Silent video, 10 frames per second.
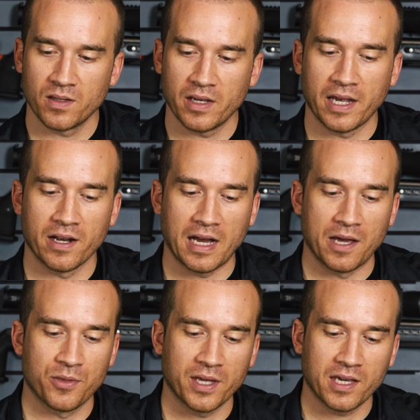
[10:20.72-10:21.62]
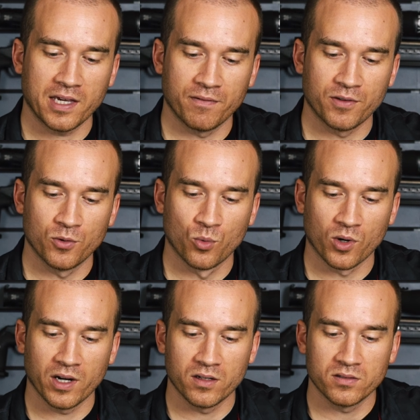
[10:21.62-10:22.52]
And I think if you
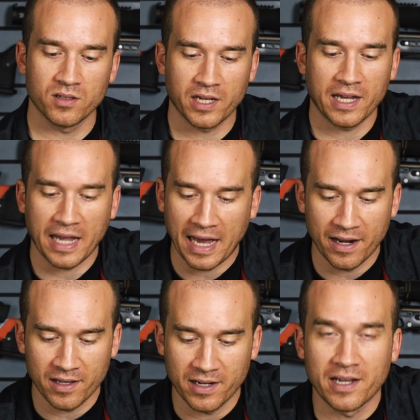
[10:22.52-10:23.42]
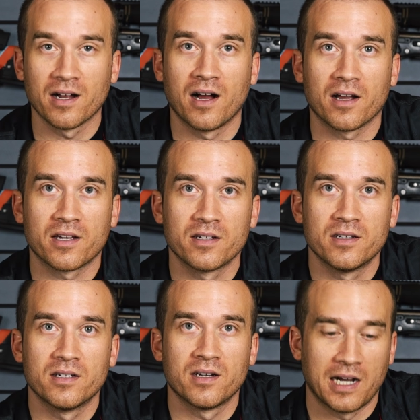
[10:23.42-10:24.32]
were looking at a Nighthawk,
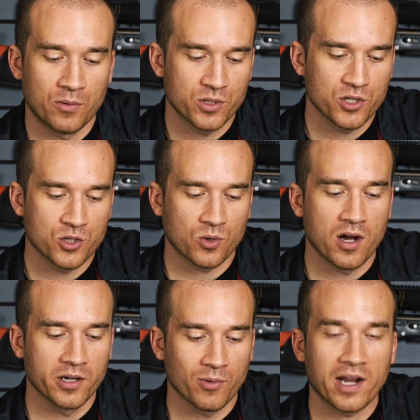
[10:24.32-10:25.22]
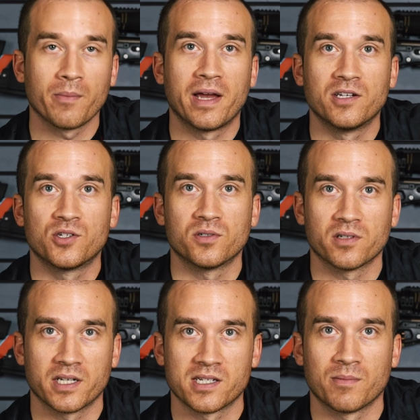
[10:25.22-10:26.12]
I would strongly recommend you
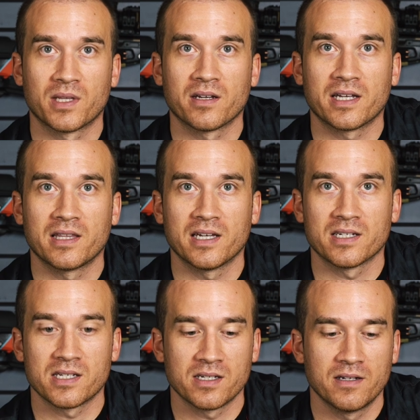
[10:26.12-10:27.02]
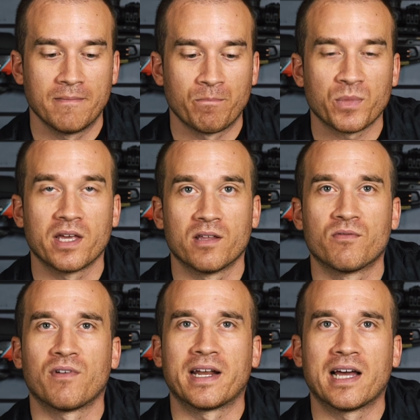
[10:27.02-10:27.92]
look at something like this and then
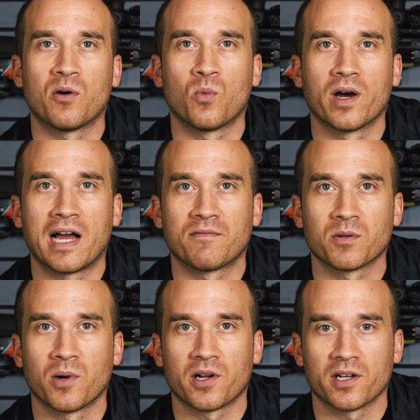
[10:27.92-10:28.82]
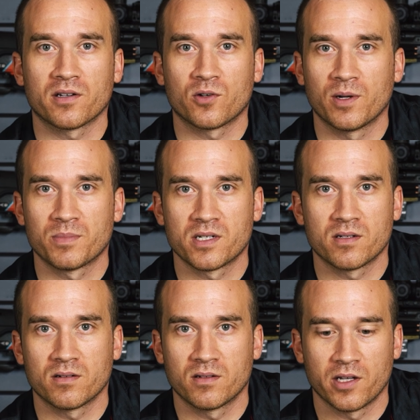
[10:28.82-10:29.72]
find out what aftermarket
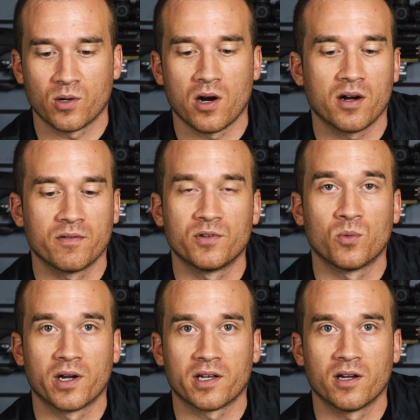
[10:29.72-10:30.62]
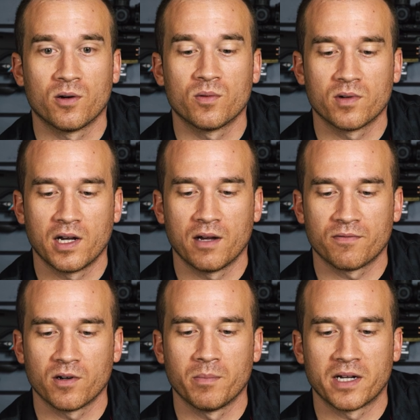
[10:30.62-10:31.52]
grips there are if you want to go
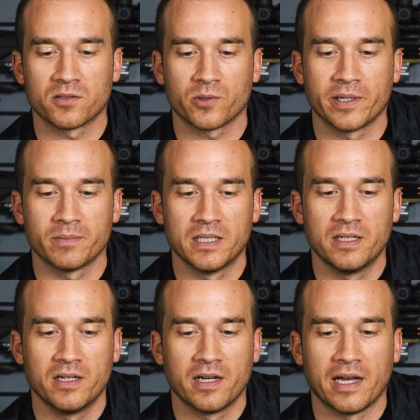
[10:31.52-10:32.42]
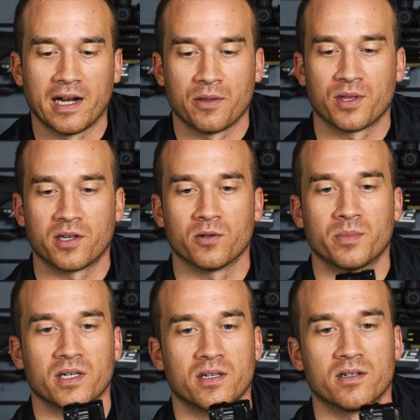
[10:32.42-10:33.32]
for a metal grip. And I think you'll
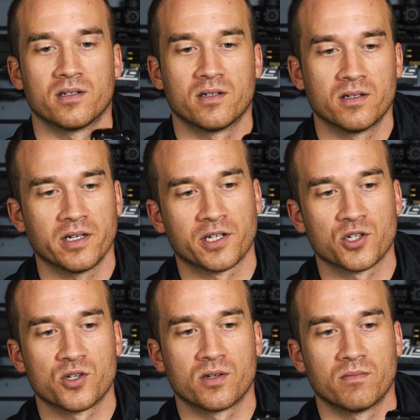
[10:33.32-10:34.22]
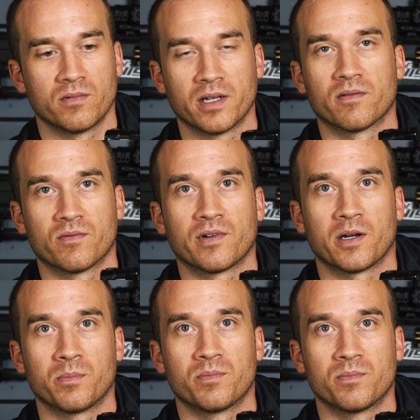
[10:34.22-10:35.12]
be
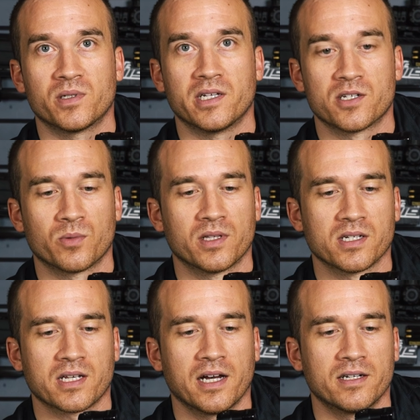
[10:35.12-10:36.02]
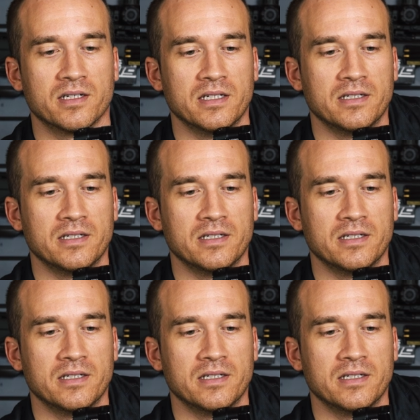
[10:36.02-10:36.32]
very pleased with this gun.